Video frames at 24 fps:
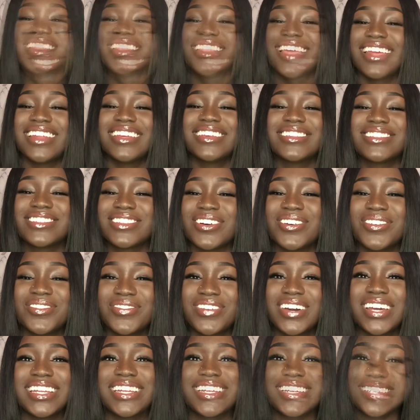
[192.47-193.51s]
that is so
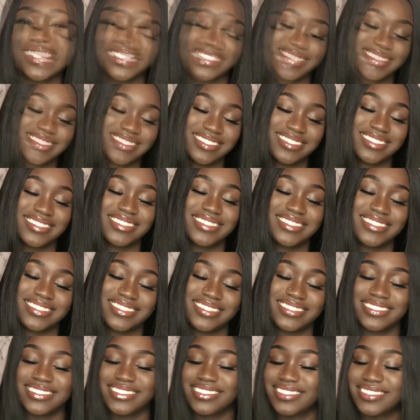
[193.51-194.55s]
funny.
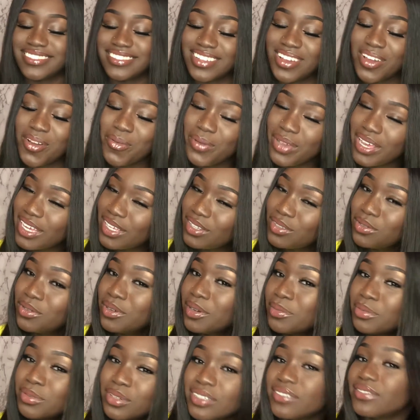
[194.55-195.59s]
We can do
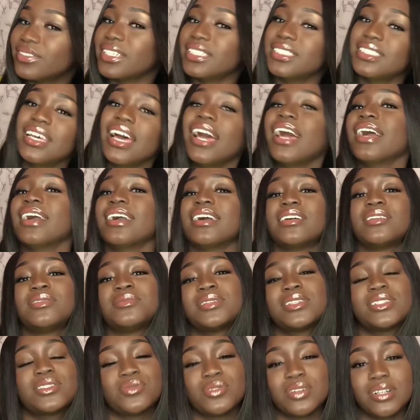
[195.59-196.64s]
a boyfriend tag. I don't
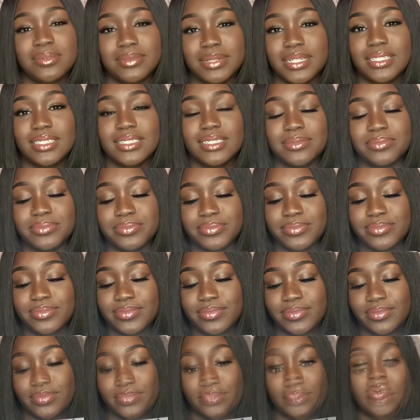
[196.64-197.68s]
want to talk about him.
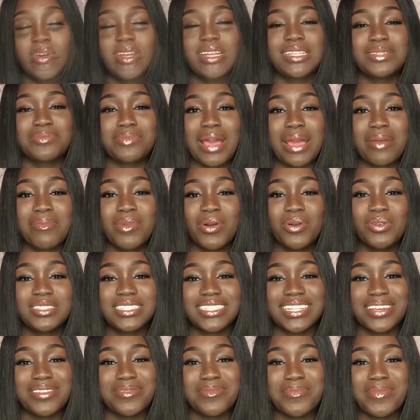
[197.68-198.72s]
What is my
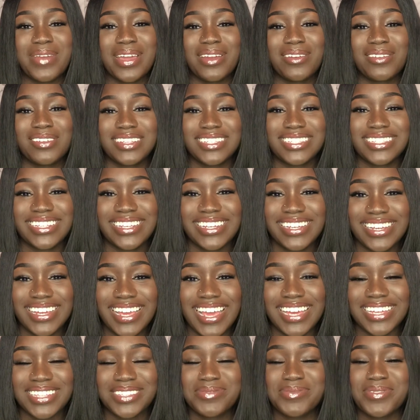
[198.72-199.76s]
most
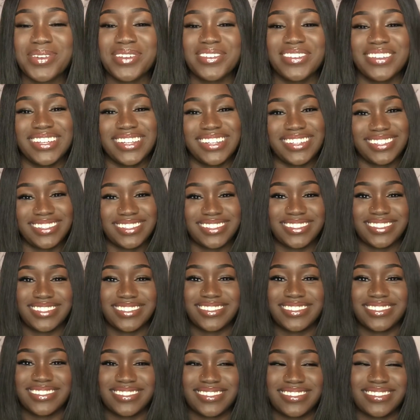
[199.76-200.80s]
embarrassing experience?